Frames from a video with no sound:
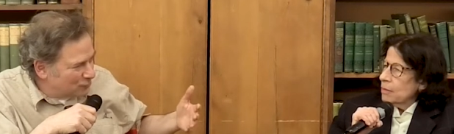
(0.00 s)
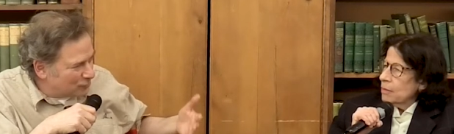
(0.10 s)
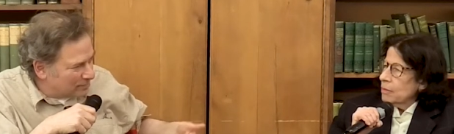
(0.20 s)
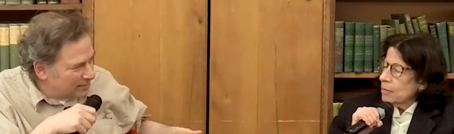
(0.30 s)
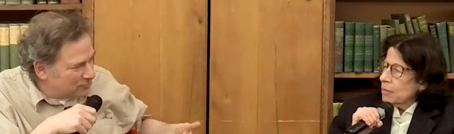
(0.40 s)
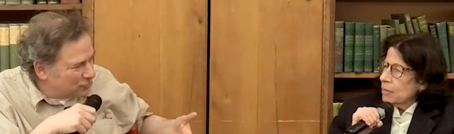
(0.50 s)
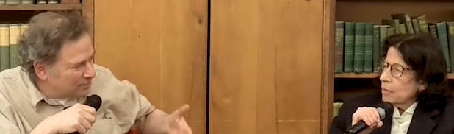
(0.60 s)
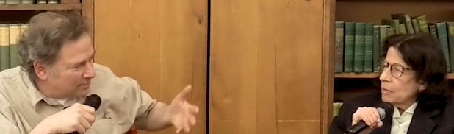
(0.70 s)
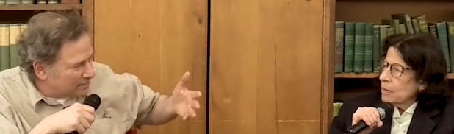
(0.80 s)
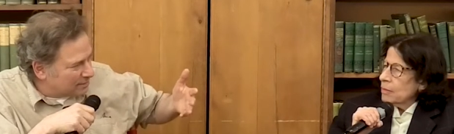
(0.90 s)

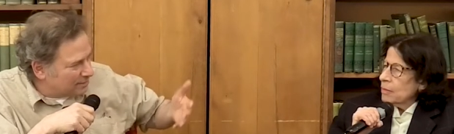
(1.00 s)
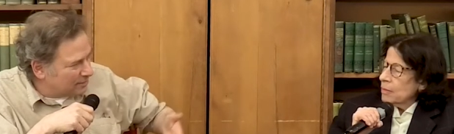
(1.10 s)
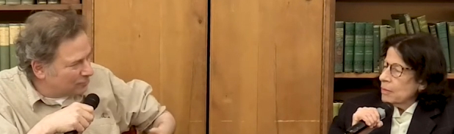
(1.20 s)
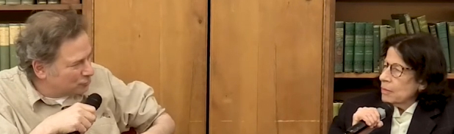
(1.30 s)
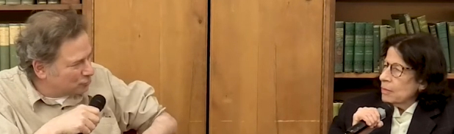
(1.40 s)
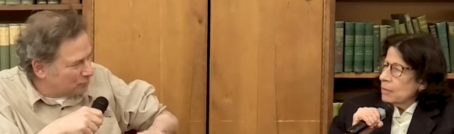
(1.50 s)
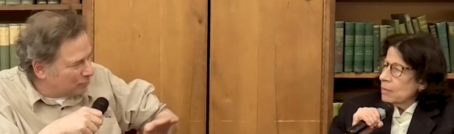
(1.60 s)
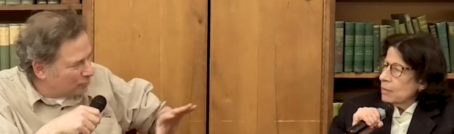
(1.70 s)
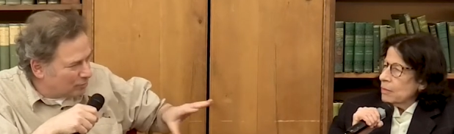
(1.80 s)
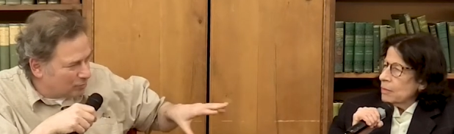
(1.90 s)
Speaker 1: religion and culture
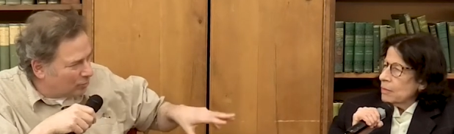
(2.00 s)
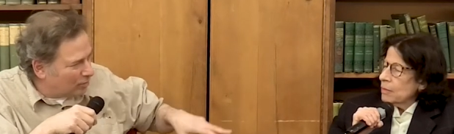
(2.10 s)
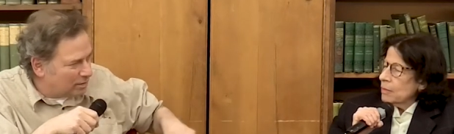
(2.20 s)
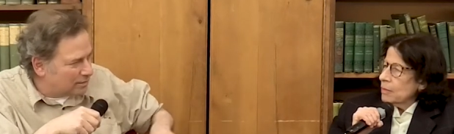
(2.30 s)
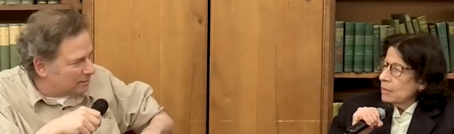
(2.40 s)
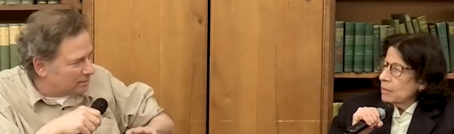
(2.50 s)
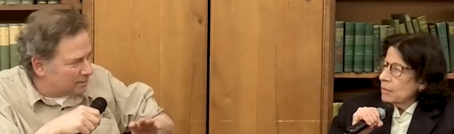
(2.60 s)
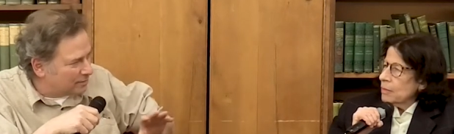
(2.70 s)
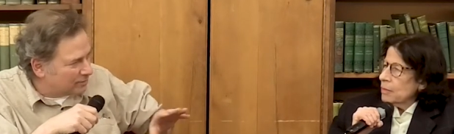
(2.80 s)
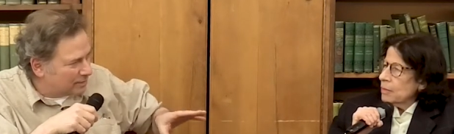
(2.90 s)
were all one.
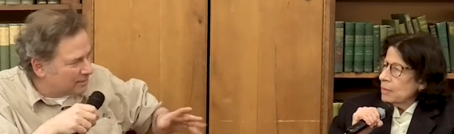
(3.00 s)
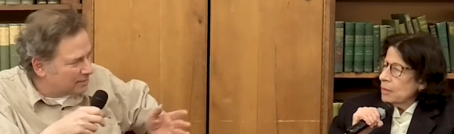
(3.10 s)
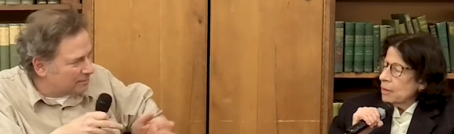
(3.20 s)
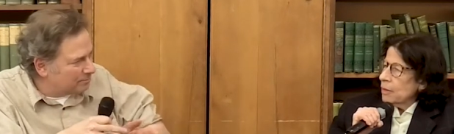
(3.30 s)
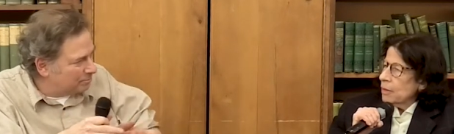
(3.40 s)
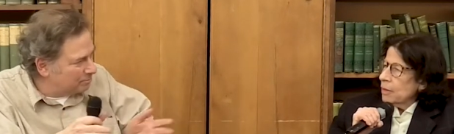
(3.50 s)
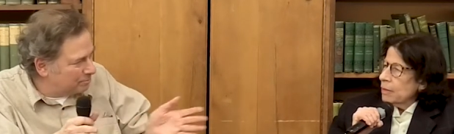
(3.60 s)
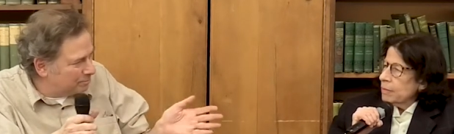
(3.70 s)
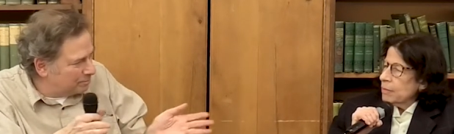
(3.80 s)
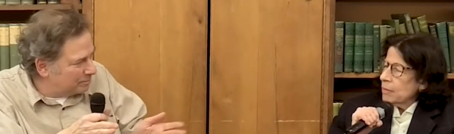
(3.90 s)
You know, they didn't
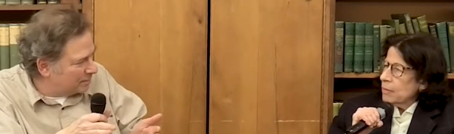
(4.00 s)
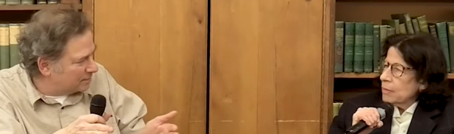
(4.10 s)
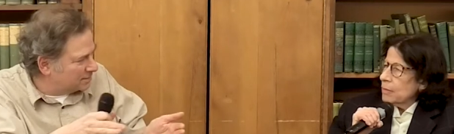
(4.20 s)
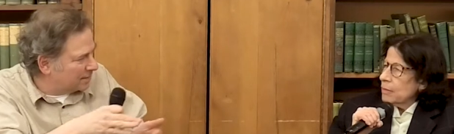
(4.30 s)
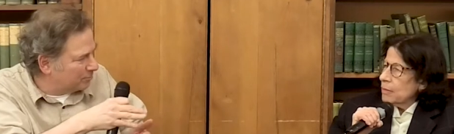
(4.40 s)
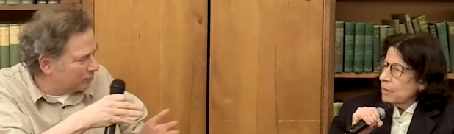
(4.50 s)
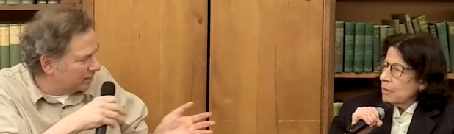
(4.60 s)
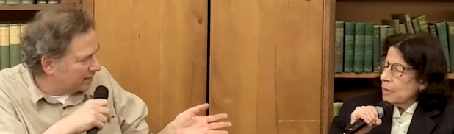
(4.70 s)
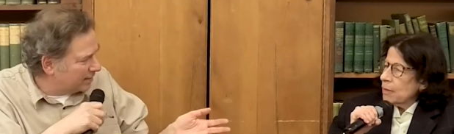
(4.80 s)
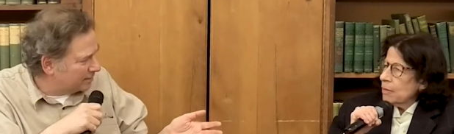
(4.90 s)
uh,
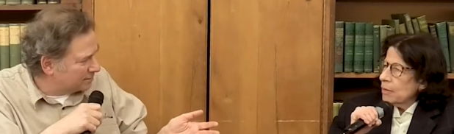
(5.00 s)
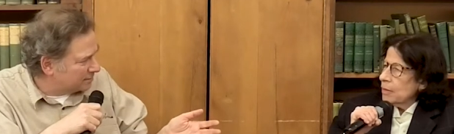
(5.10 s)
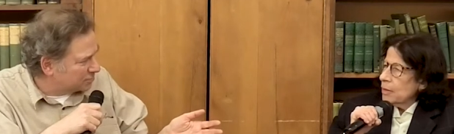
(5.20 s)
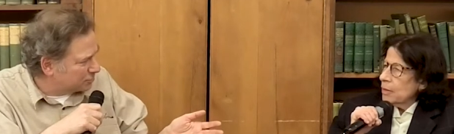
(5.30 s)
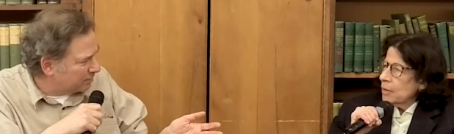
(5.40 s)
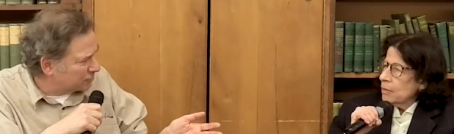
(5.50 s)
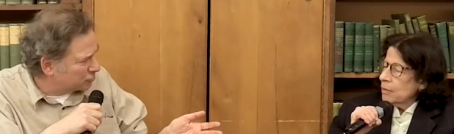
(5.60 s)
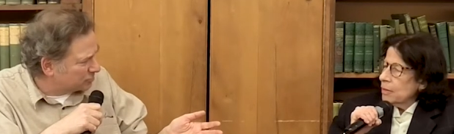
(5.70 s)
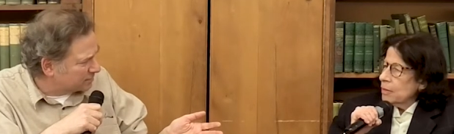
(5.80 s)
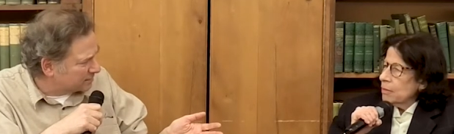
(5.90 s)
separate out into
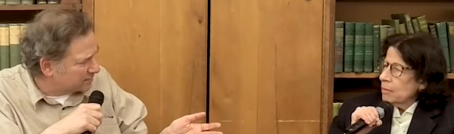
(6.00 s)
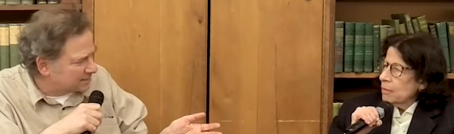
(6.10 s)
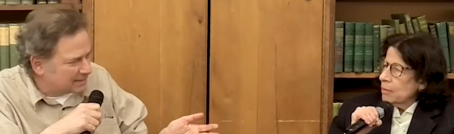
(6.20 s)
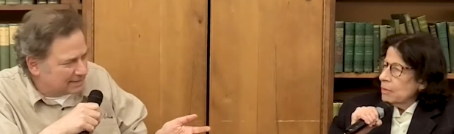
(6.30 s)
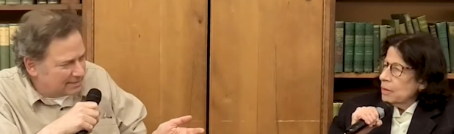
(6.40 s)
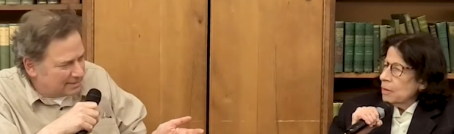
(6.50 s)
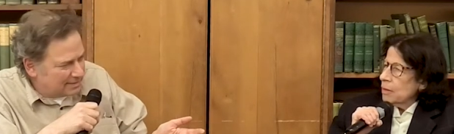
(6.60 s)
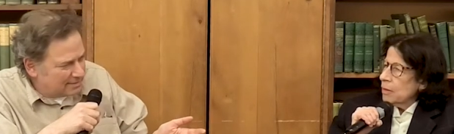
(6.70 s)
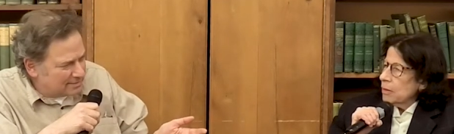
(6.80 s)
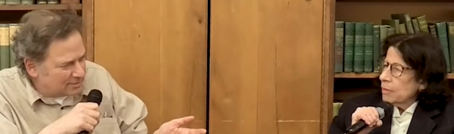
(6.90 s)
specialties.
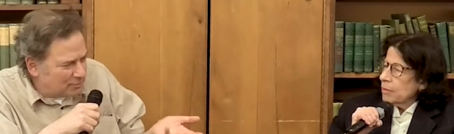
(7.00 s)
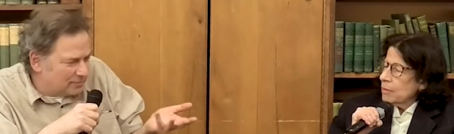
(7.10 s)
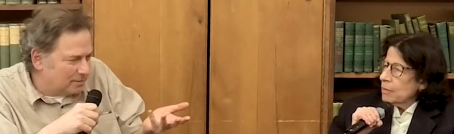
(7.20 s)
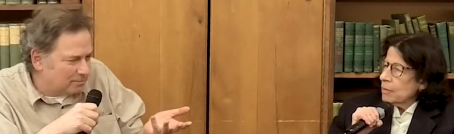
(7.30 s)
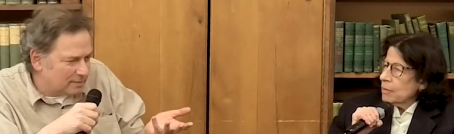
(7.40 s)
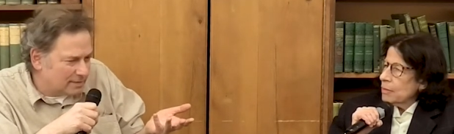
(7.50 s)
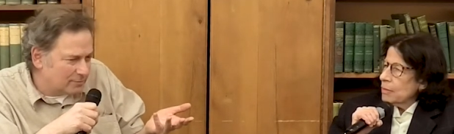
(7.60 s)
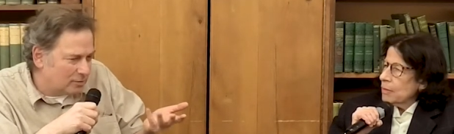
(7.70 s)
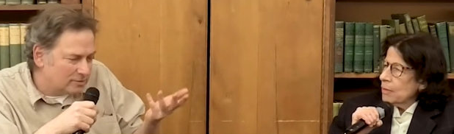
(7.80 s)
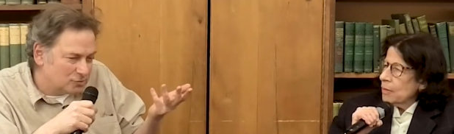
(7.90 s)
So if
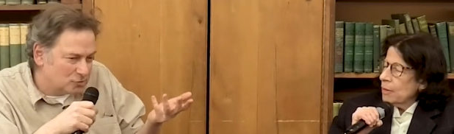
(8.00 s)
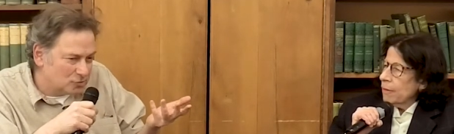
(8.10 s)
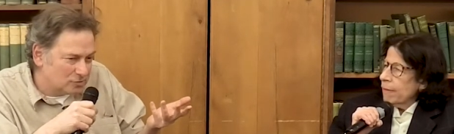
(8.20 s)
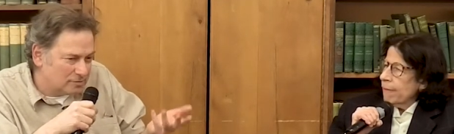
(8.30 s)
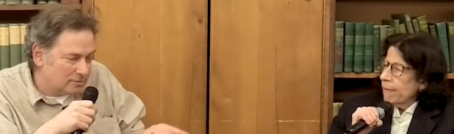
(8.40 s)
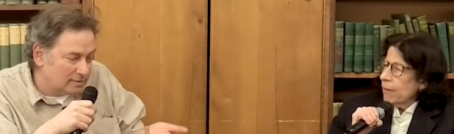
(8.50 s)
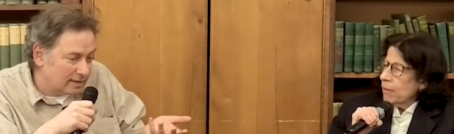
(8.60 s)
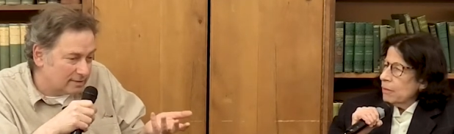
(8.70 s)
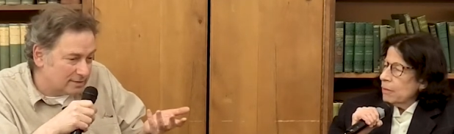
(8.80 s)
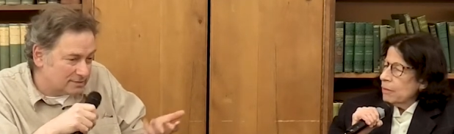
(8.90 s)
somebody wants to do
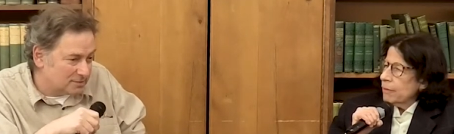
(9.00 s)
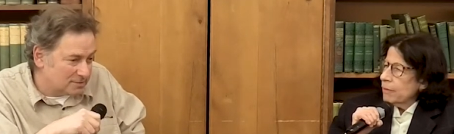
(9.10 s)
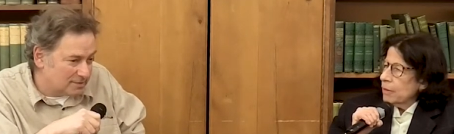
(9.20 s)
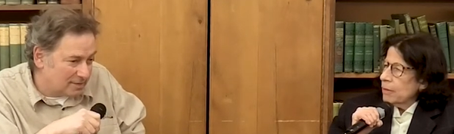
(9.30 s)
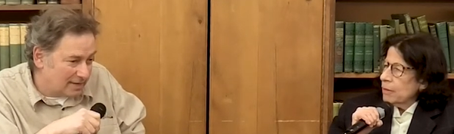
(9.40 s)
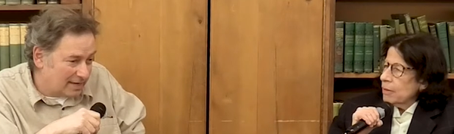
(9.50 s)
that, that's.